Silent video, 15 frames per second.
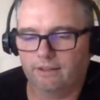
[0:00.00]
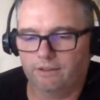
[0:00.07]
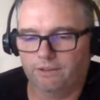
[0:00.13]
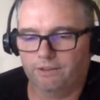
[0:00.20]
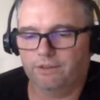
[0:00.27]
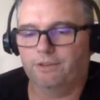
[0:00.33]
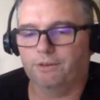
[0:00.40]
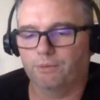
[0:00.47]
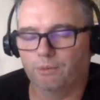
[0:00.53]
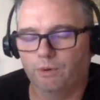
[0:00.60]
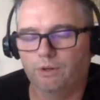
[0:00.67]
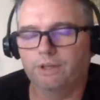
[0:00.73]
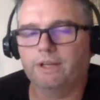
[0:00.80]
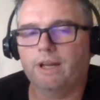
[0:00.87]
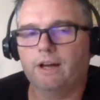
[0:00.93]

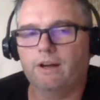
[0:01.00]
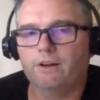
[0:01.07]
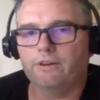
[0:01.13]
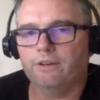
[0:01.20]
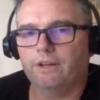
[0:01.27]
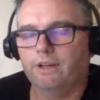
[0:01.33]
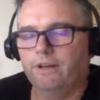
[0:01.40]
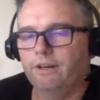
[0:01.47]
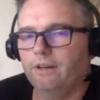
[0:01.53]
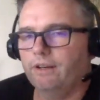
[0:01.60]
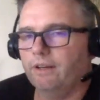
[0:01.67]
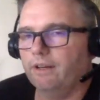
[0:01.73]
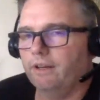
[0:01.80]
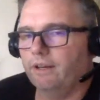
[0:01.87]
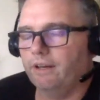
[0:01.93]
rolling out an
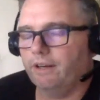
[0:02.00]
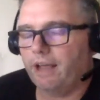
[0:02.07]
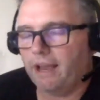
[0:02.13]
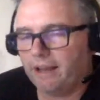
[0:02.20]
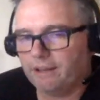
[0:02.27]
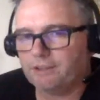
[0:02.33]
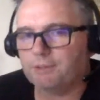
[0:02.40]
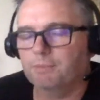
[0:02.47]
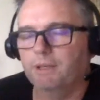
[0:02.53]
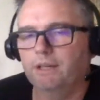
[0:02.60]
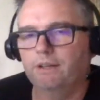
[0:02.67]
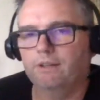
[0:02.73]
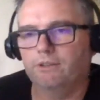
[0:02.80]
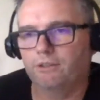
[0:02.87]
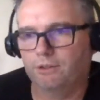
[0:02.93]
enhancement
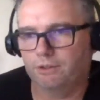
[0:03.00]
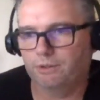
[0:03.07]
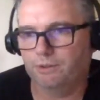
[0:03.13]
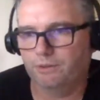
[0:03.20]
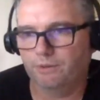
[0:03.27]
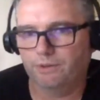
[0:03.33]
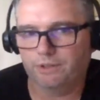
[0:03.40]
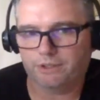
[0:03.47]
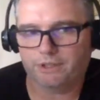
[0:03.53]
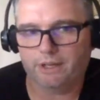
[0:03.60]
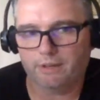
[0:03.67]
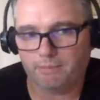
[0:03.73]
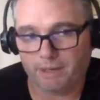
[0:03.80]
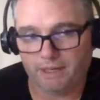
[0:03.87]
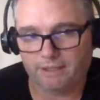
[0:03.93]
to this
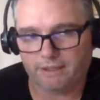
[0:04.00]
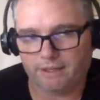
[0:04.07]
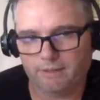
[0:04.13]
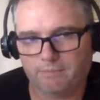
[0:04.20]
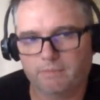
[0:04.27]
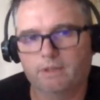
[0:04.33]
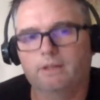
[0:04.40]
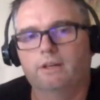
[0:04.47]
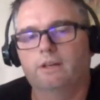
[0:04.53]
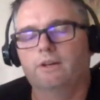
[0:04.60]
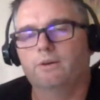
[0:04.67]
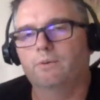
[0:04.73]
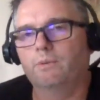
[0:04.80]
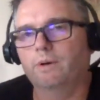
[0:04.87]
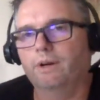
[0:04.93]
campaign type,
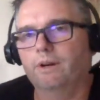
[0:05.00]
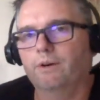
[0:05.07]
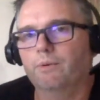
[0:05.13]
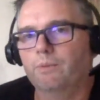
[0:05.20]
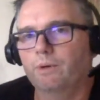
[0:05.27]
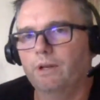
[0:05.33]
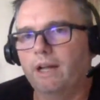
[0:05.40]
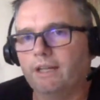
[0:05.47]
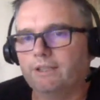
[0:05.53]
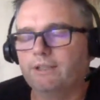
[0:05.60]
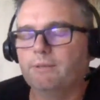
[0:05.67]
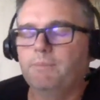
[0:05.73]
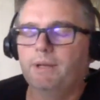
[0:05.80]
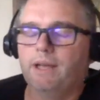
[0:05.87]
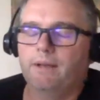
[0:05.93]
where we'll actually
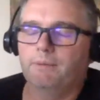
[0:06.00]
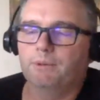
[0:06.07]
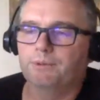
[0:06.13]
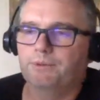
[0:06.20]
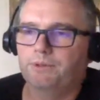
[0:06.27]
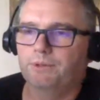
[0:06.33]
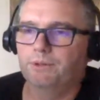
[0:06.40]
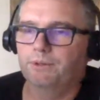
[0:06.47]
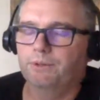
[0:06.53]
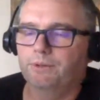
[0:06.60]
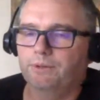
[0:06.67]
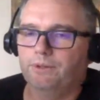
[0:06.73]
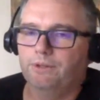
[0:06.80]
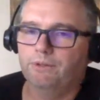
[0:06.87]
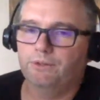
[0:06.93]
be able to
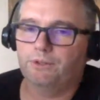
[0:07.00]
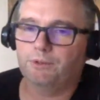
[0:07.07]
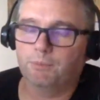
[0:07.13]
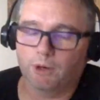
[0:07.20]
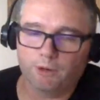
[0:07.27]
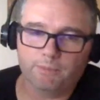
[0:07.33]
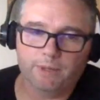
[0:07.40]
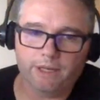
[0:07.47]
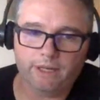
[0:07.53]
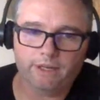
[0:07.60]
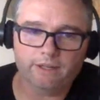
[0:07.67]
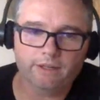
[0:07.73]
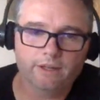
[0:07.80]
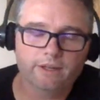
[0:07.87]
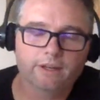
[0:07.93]
use smart bidding
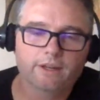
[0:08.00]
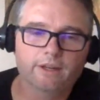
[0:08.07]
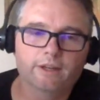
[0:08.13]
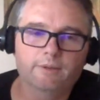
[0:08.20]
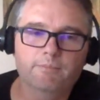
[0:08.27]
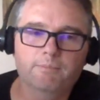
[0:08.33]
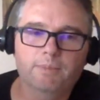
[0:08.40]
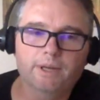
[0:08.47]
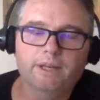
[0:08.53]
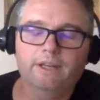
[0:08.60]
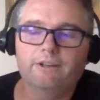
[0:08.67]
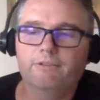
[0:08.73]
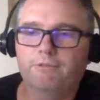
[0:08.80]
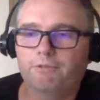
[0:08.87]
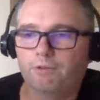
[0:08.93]
and
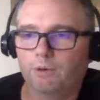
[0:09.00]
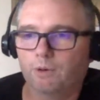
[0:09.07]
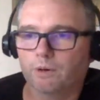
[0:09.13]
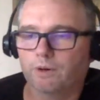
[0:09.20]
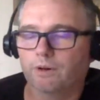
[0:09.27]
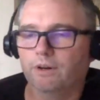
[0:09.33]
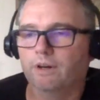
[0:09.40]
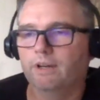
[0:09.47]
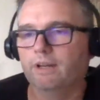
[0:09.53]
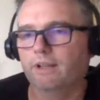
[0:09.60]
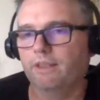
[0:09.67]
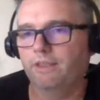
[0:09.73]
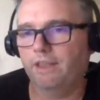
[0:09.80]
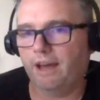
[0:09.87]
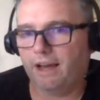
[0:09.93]
bid for
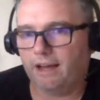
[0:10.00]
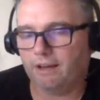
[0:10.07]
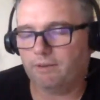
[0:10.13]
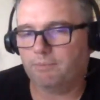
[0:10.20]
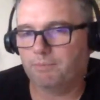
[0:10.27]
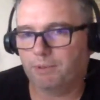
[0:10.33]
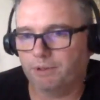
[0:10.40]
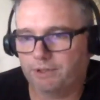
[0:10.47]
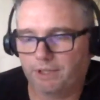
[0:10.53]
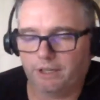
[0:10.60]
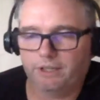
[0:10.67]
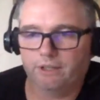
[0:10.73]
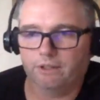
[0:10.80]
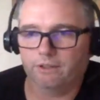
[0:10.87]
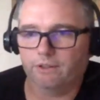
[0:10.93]
that
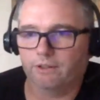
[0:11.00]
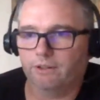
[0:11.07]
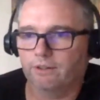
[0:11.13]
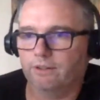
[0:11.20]
particular